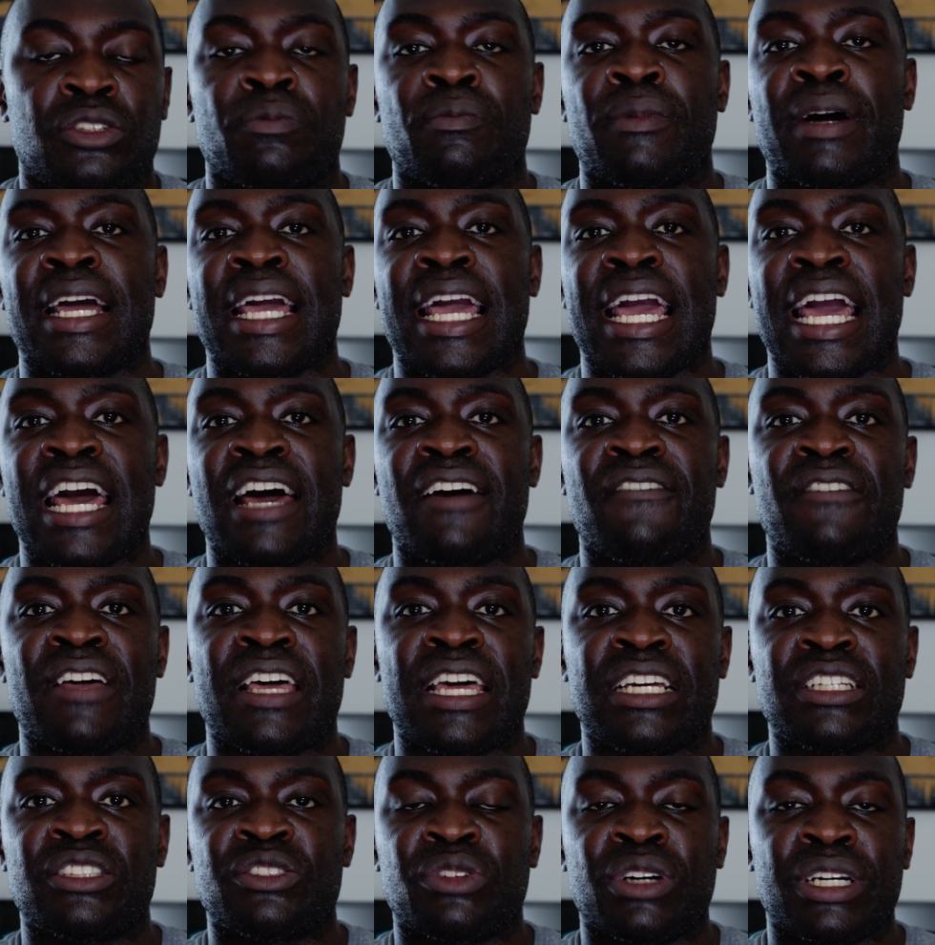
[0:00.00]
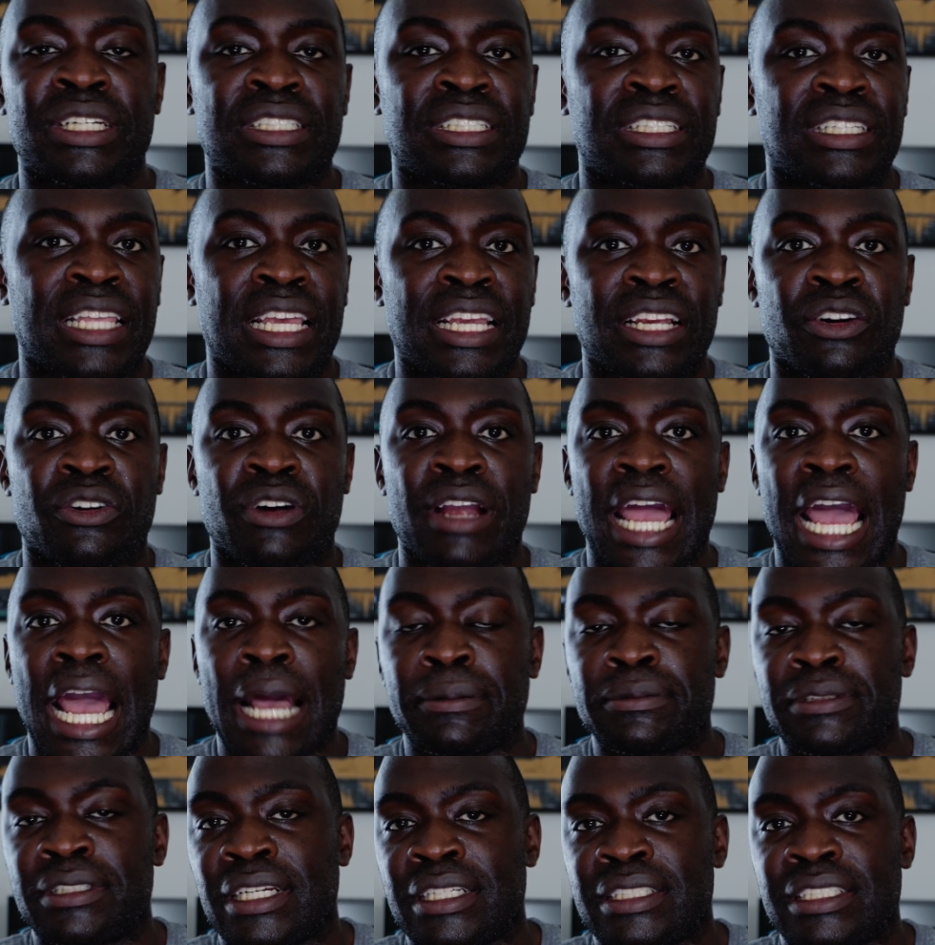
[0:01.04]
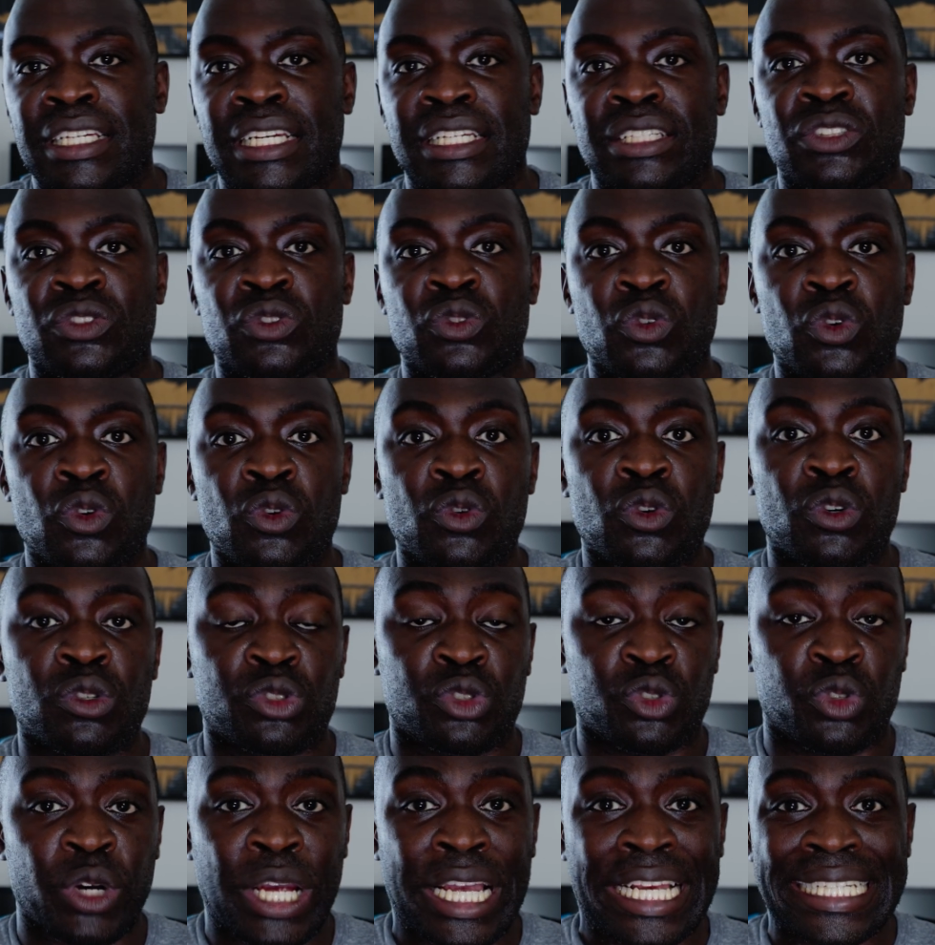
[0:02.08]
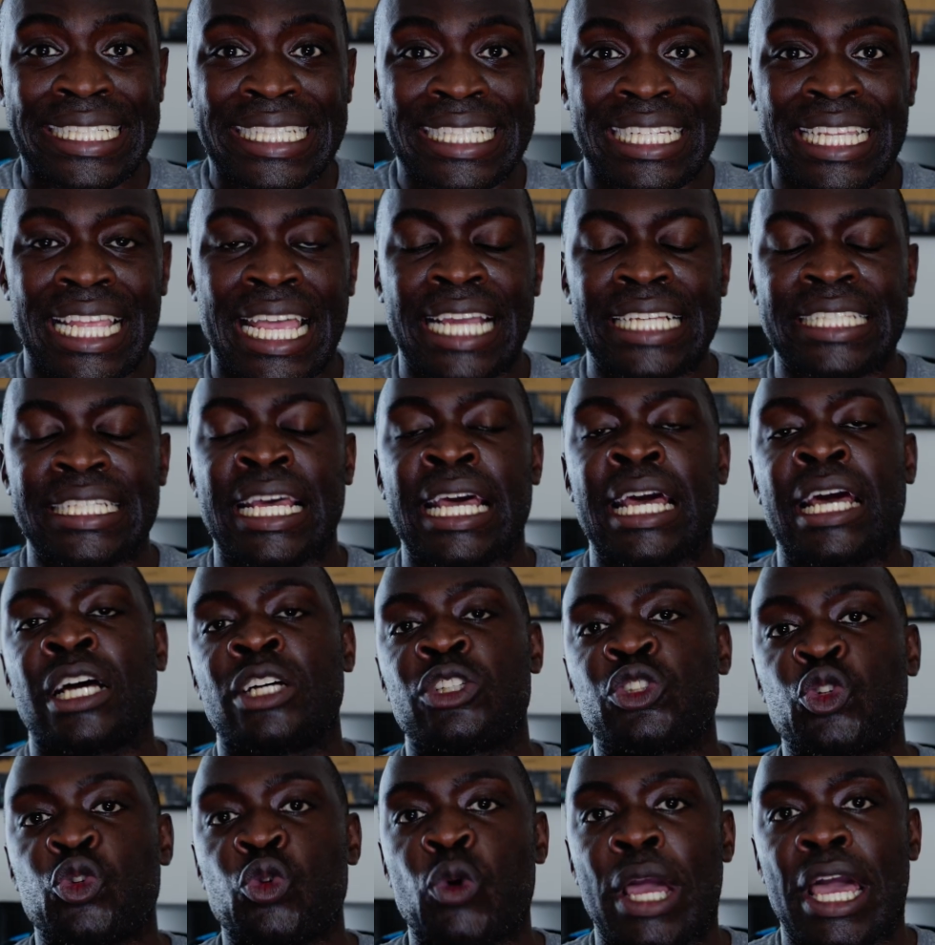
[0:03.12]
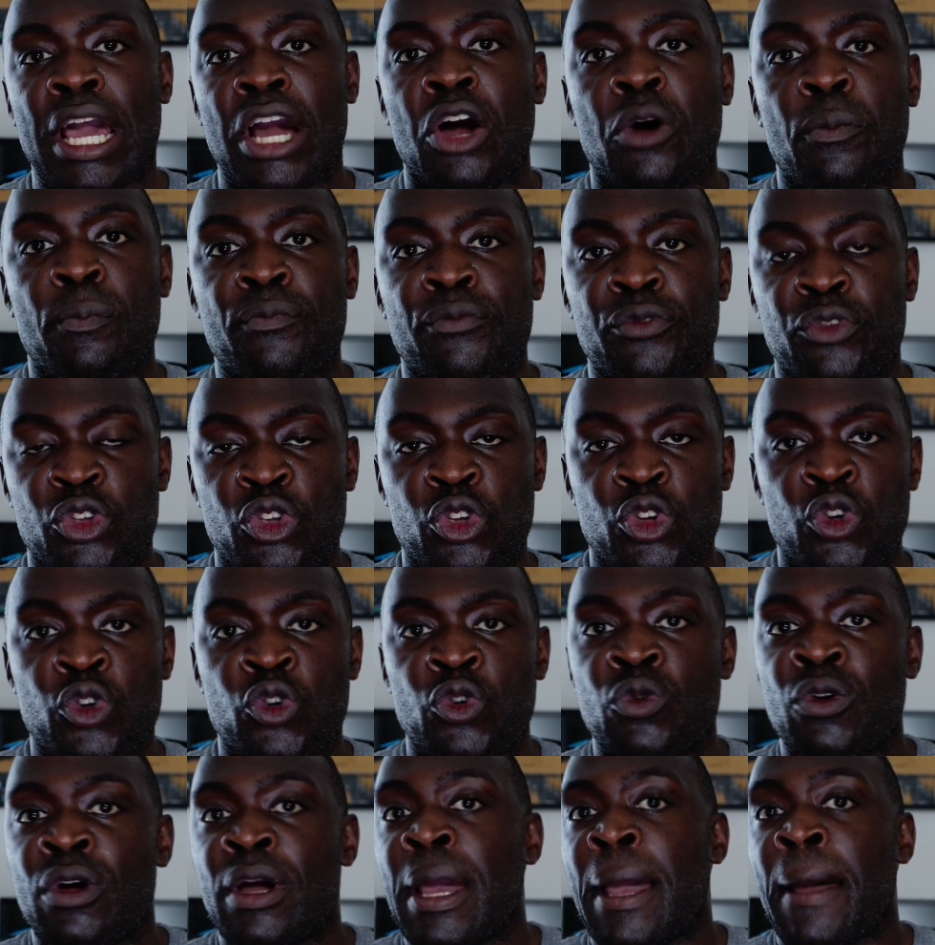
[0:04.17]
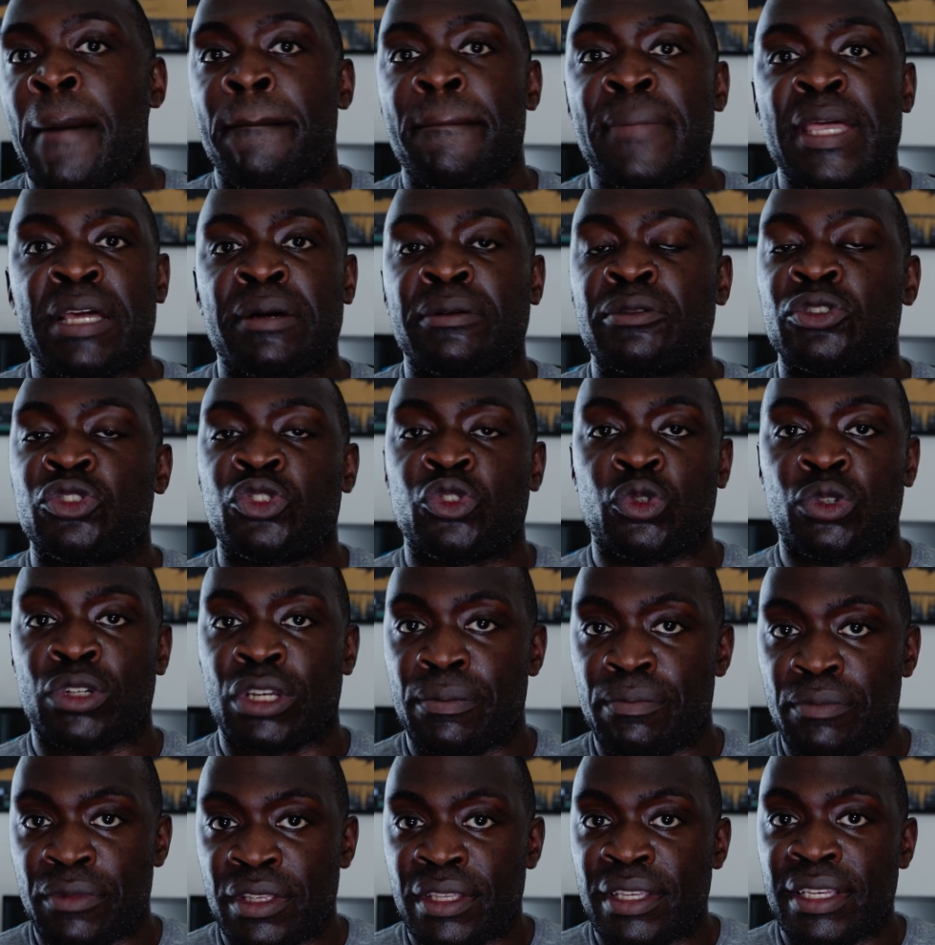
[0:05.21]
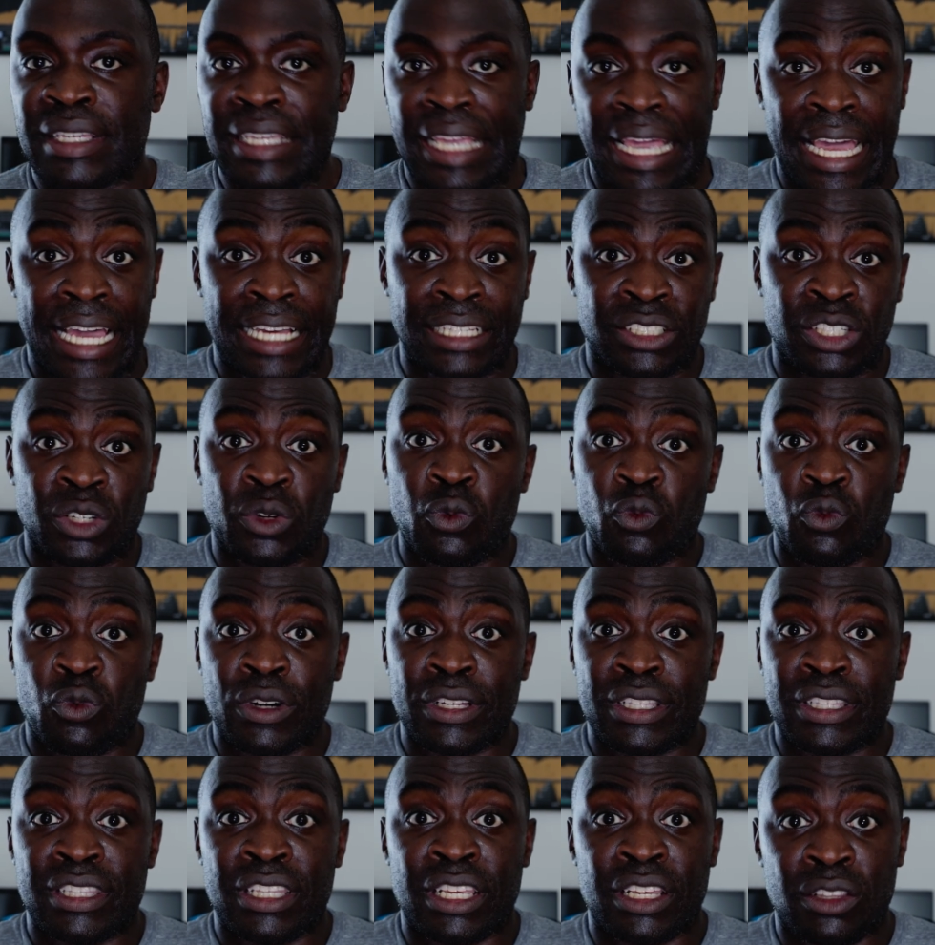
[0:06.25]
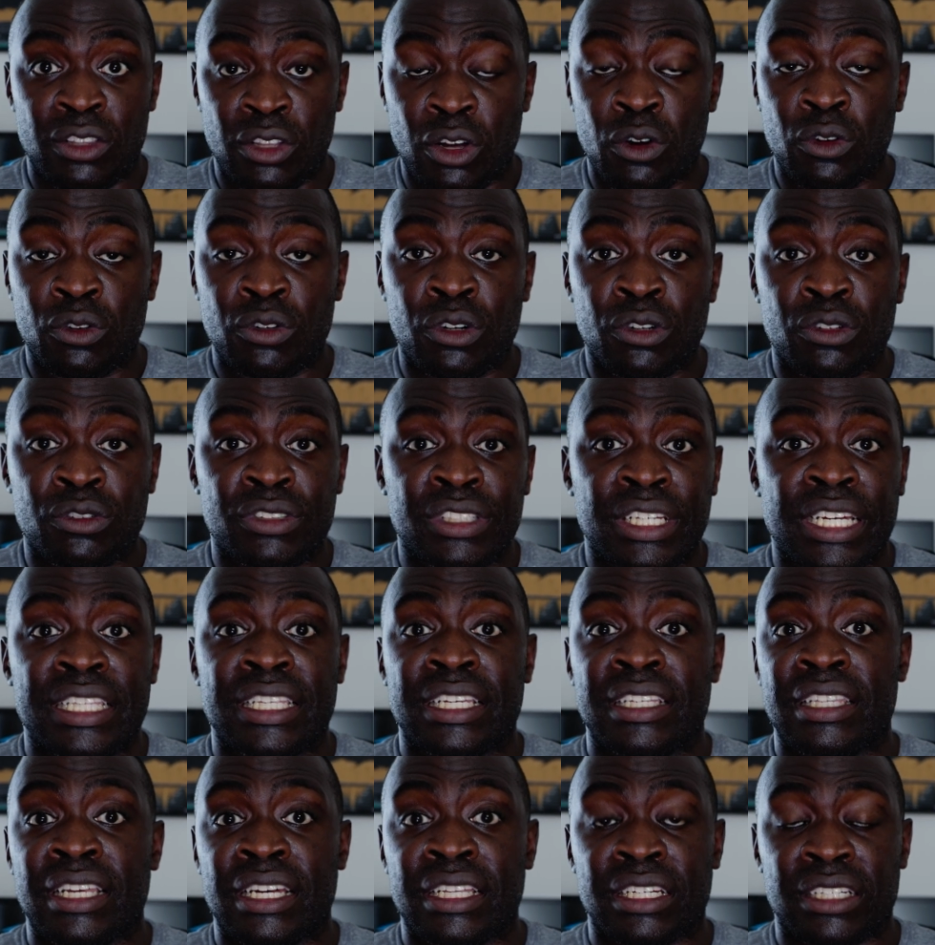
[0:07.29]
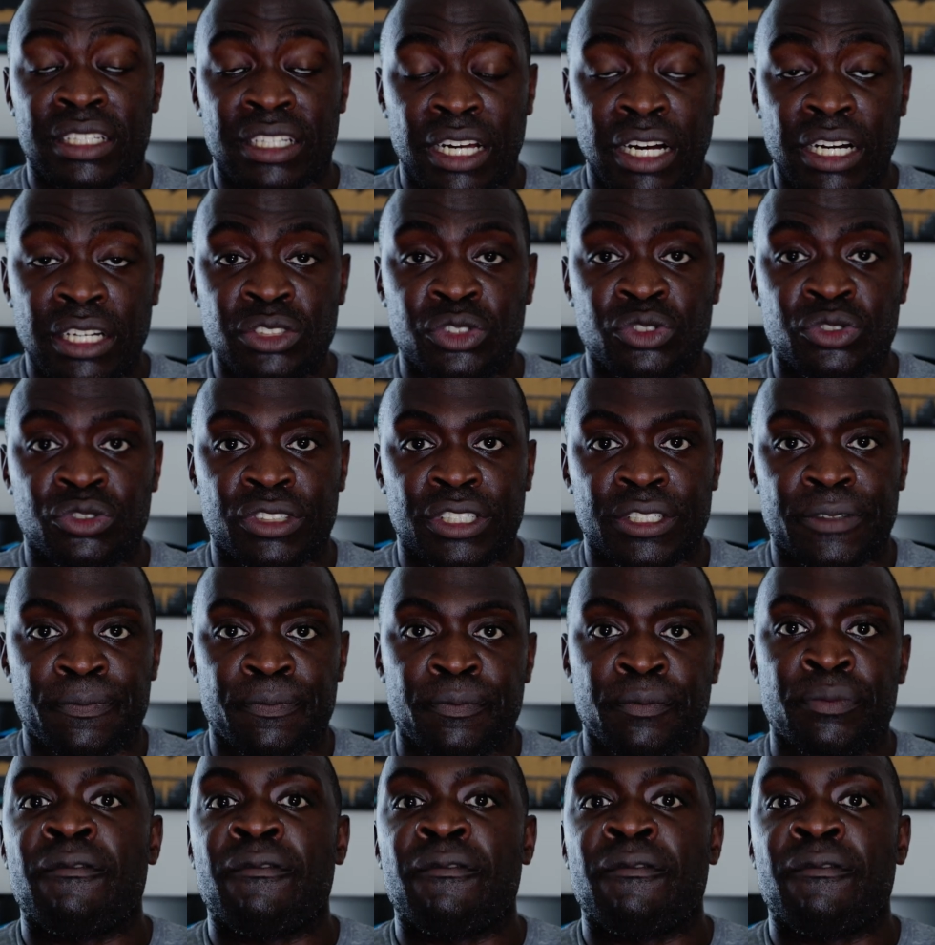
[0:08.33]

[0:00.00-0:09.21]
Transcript: You might have a translator app such as Google Translate to help you be able to communicate with the locals in another country.